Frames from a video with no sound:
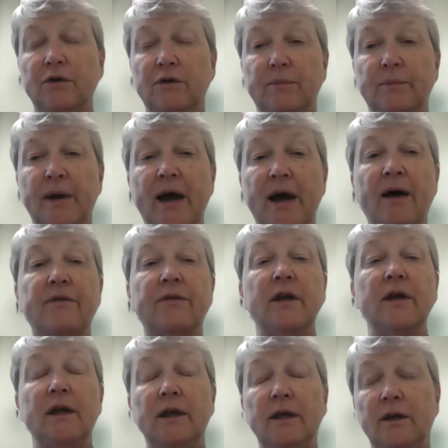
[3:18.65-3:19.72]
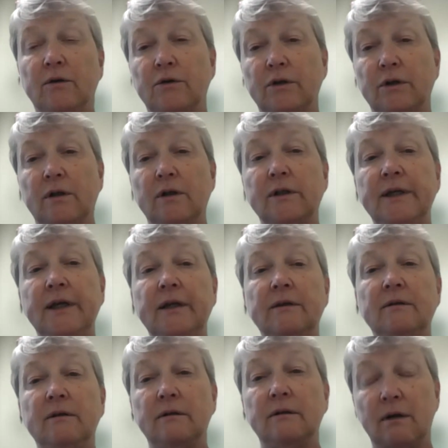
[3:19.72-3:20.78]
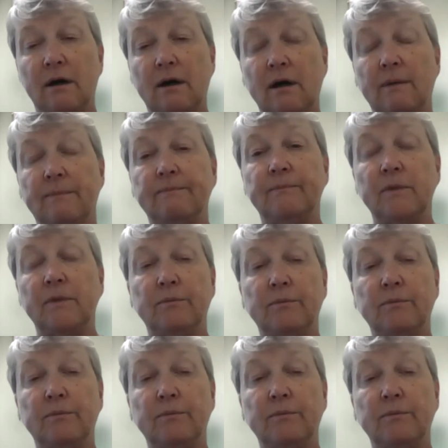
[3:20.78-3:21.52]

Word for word: a good bath get her good and clean um,